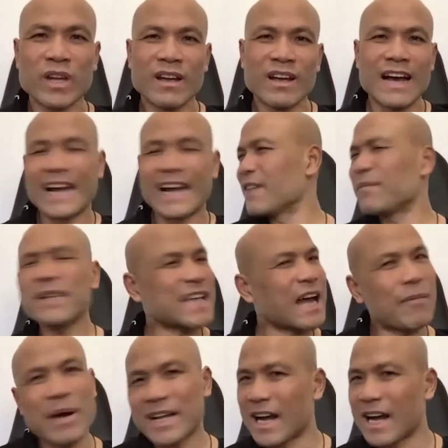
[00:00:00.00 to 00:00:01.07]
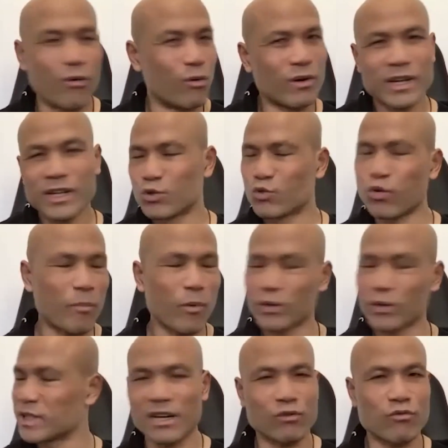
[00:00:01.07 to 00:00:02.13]
And every time I go, trouble
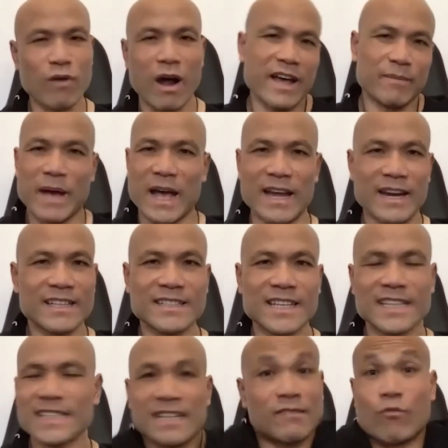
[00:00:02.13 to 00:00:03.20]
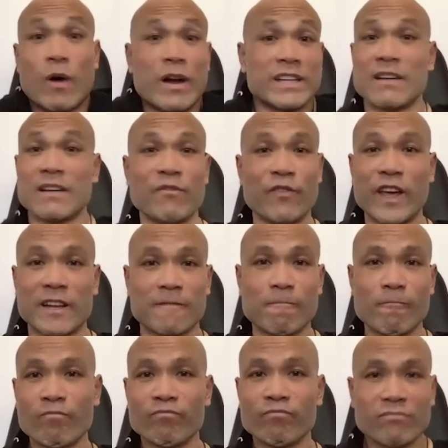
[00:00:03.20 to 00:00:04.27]
just arrive, man. It's just one of them thing.
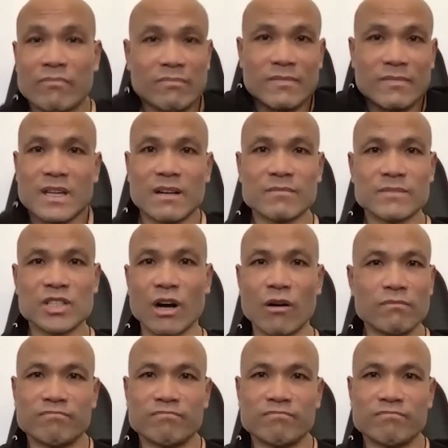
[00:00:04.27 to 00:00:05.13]
So